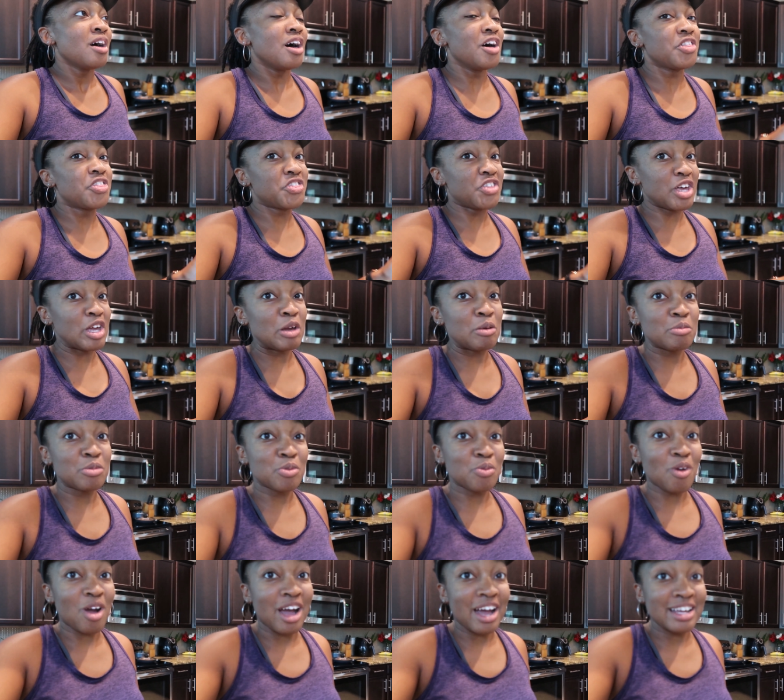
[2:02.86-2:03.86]
a
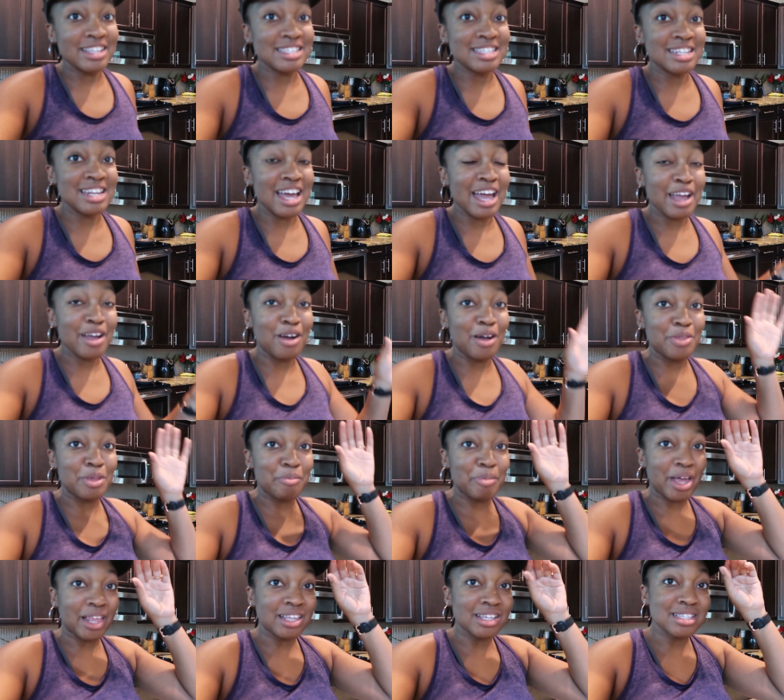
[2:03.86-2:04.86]
themed ride tonight on the
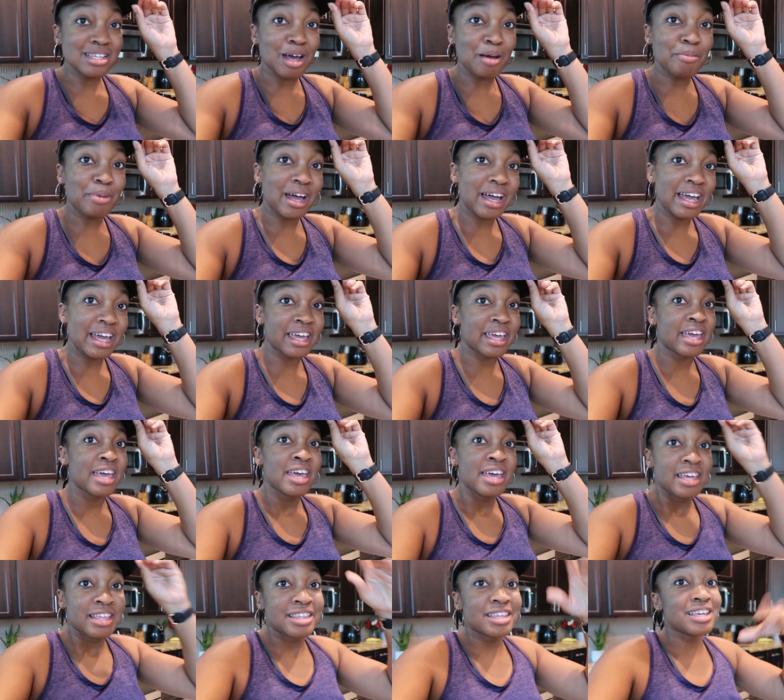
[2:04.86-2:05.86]
Peloton bike.
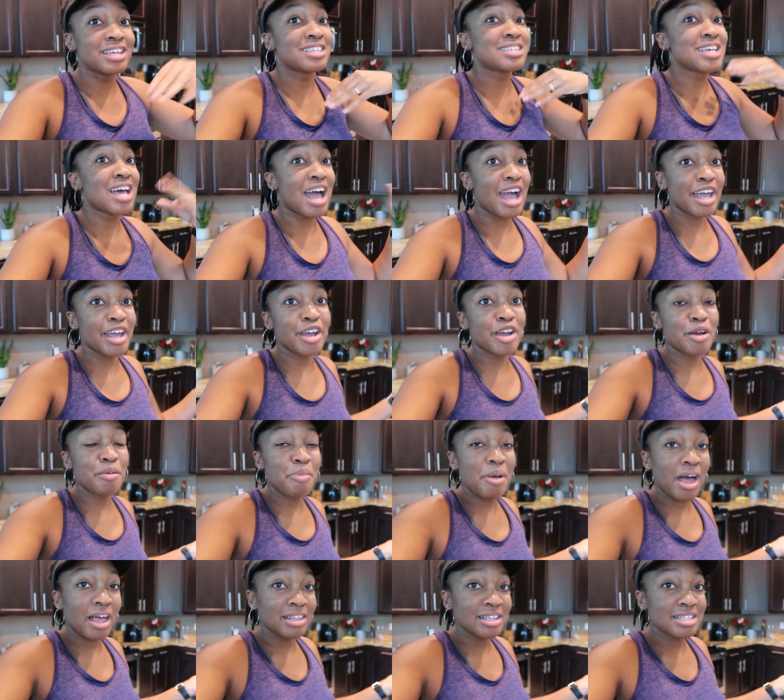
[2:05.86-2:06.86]
The entire
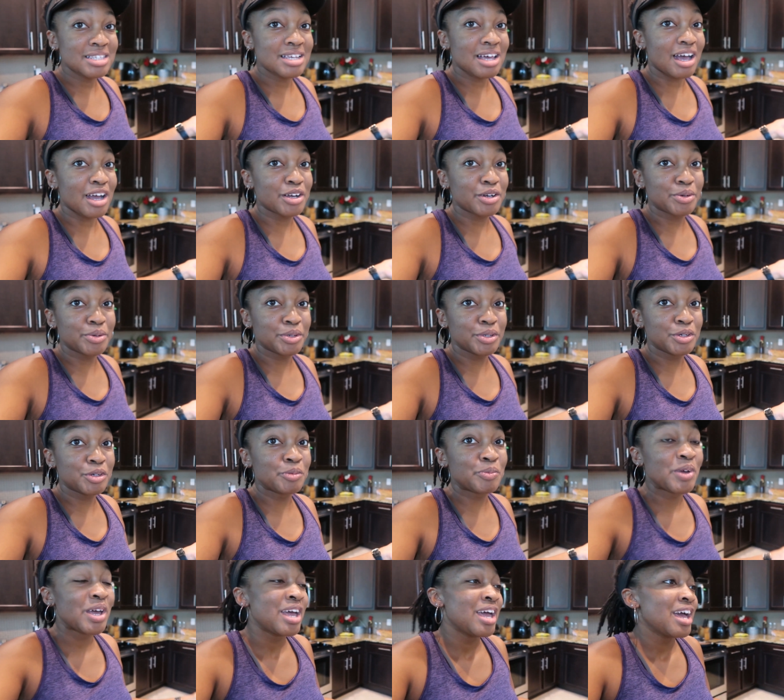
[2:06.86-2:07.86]
Peloton
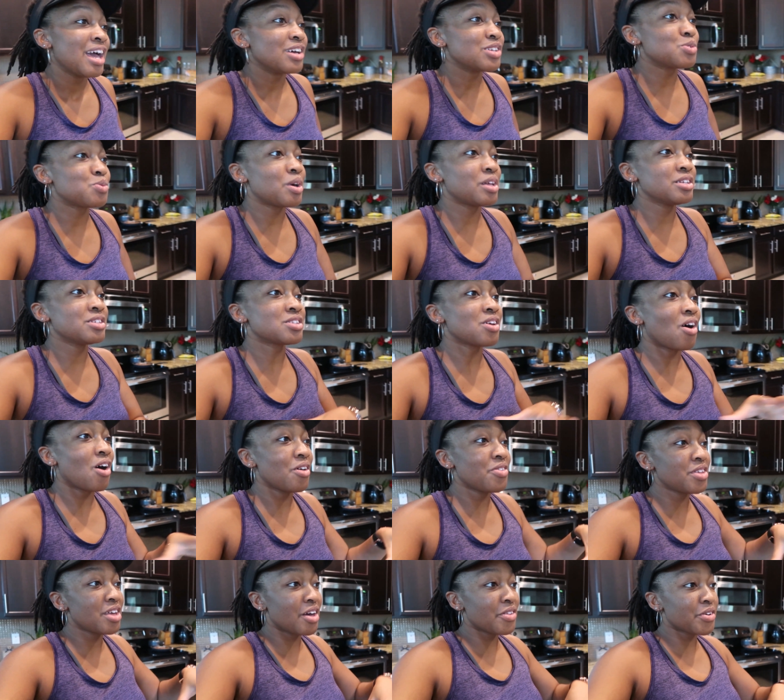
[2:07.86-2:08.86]
group, as well as
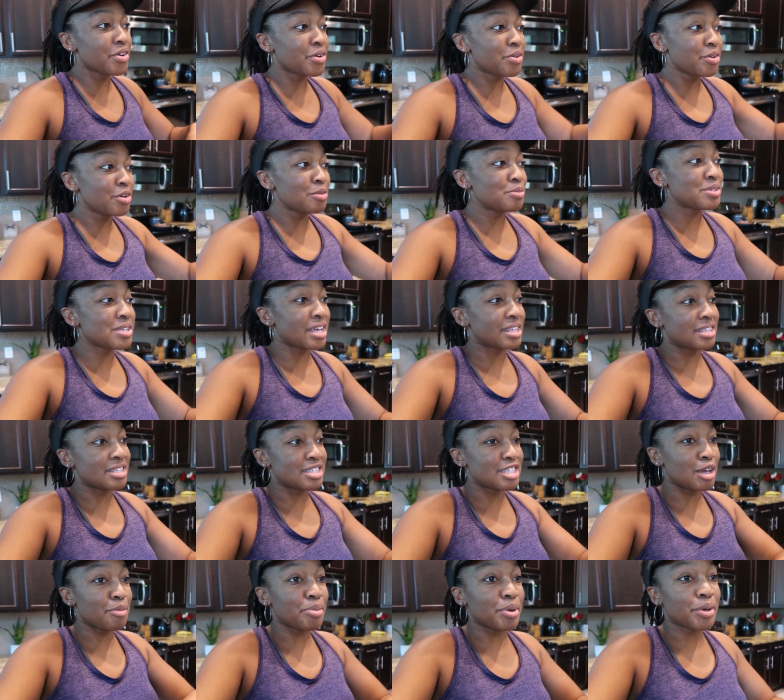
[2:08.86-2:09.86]
all the other groups, like the
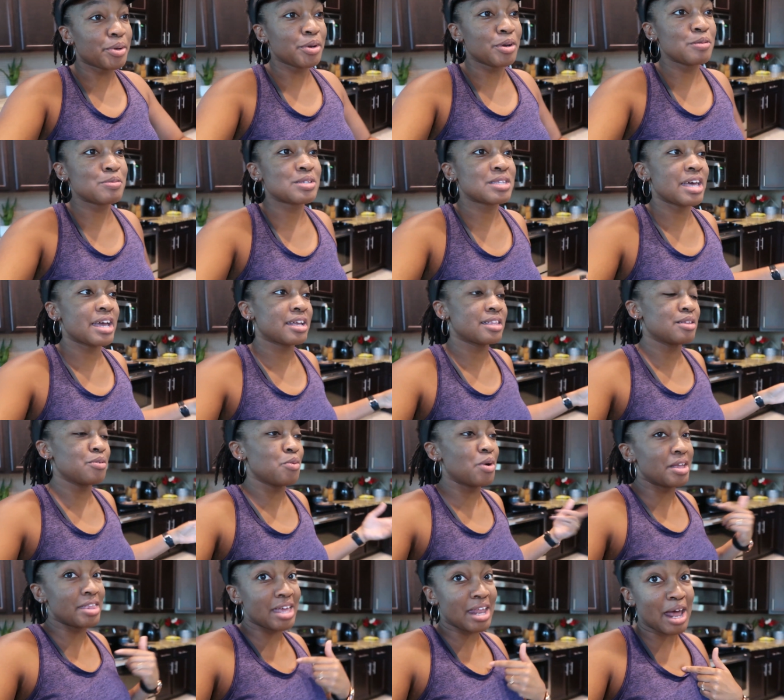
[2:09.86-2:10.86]
separate groups, like the
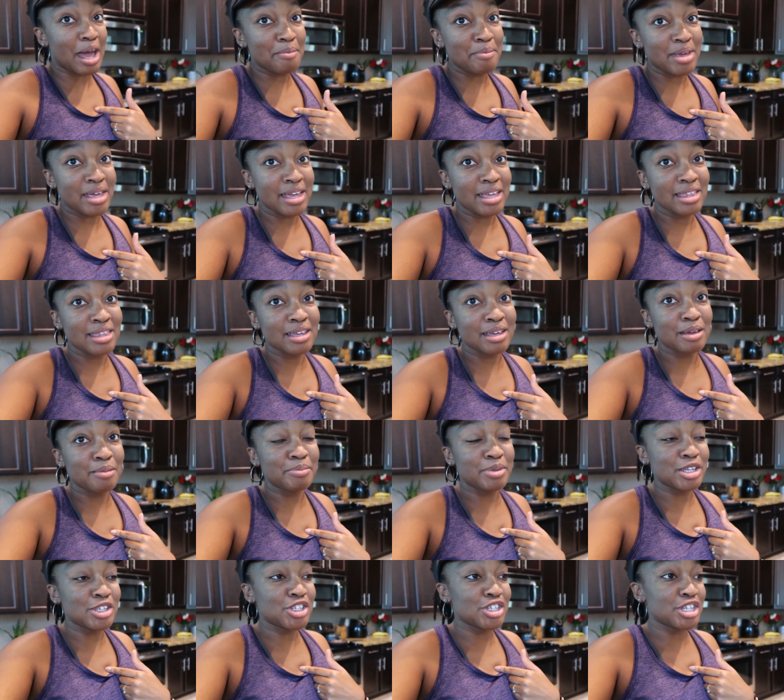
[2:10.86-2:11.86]
one that I'm in, the
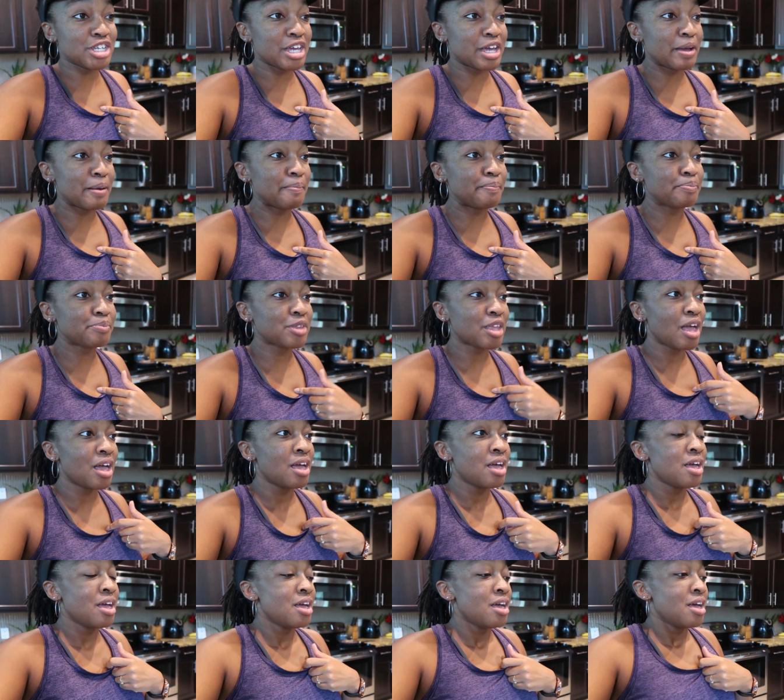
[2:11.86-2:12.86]
B G M.
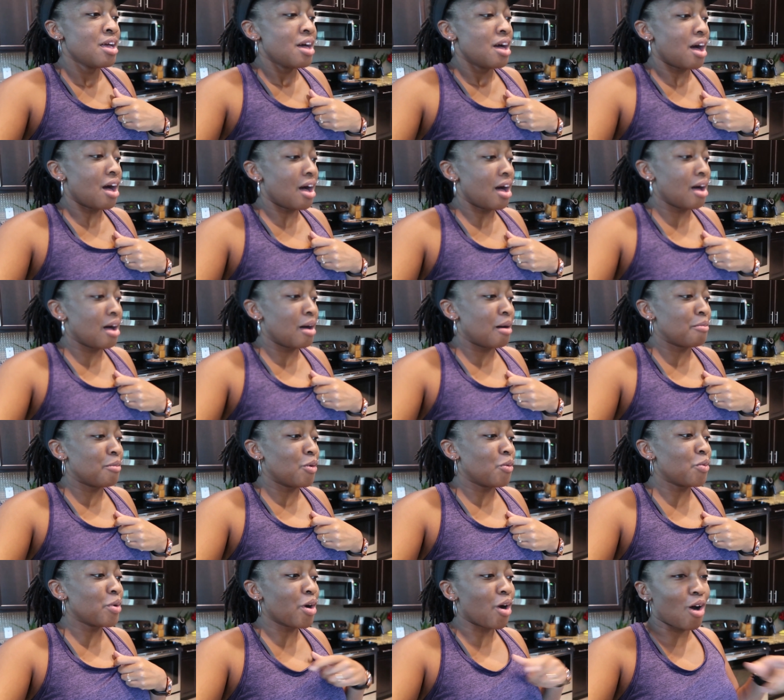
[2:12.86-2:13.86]
Um,
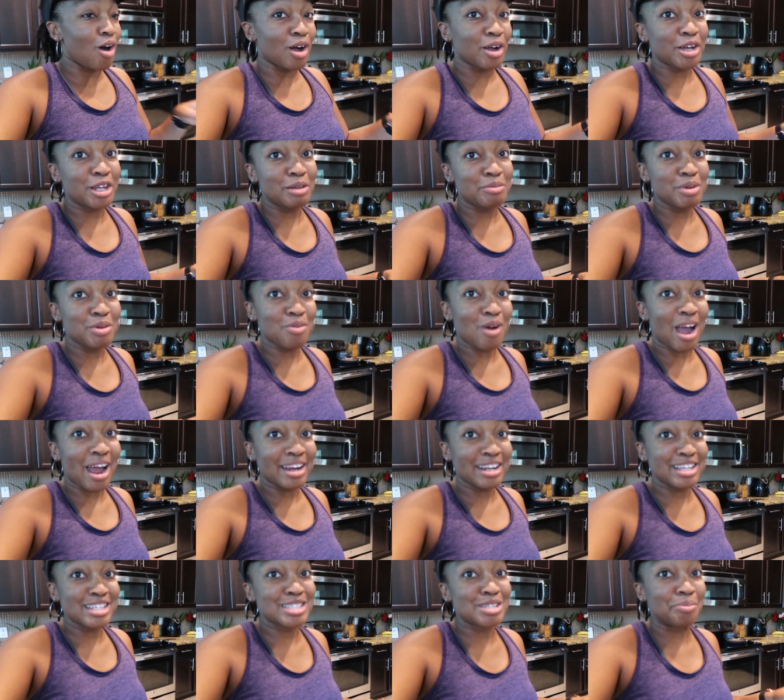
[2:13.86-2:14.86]
we're all gonna be
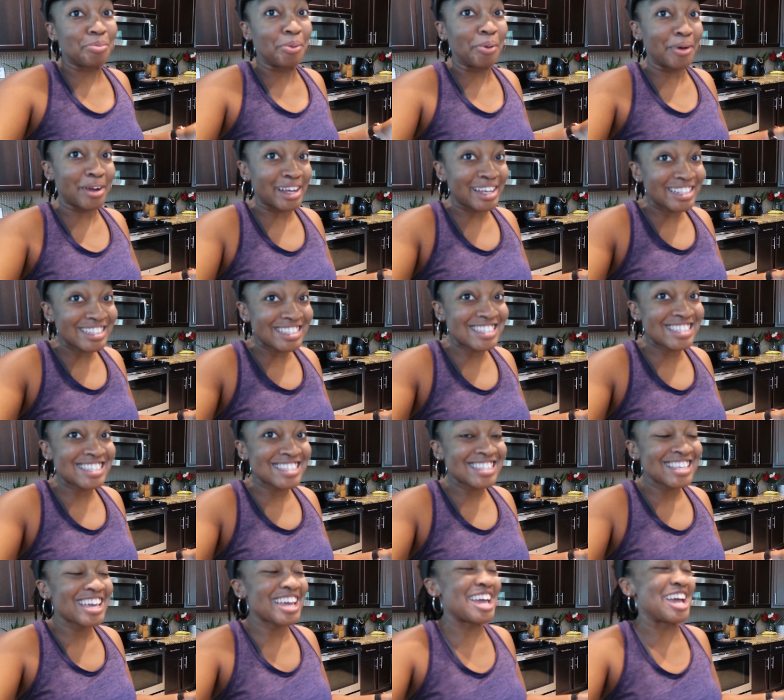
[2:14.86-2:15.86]
riding to Prince.
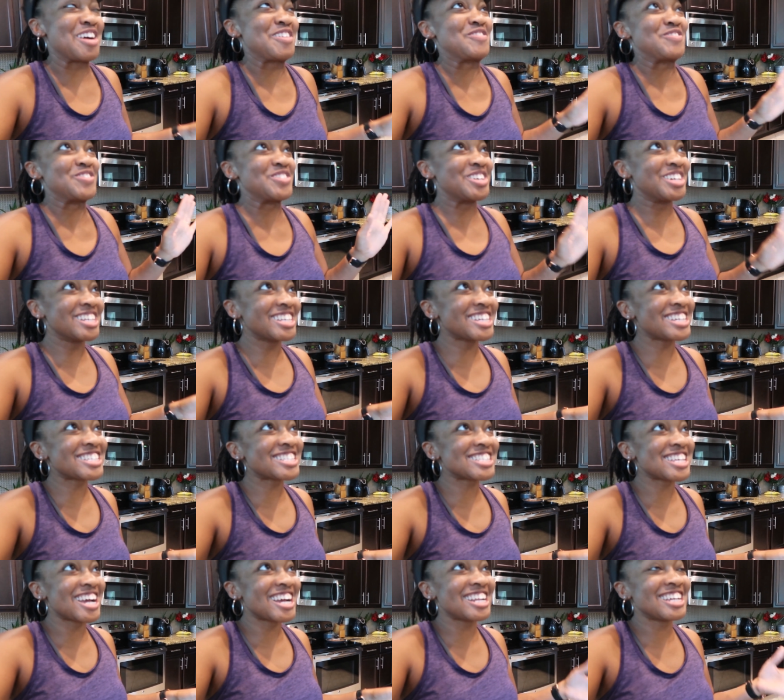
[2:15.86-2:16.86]
I'm really
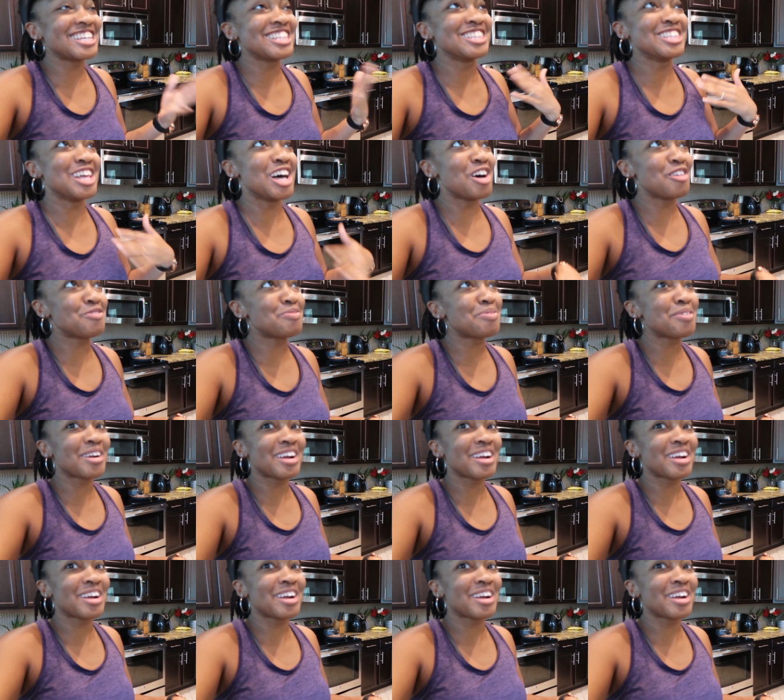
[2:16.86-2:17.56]
excited, love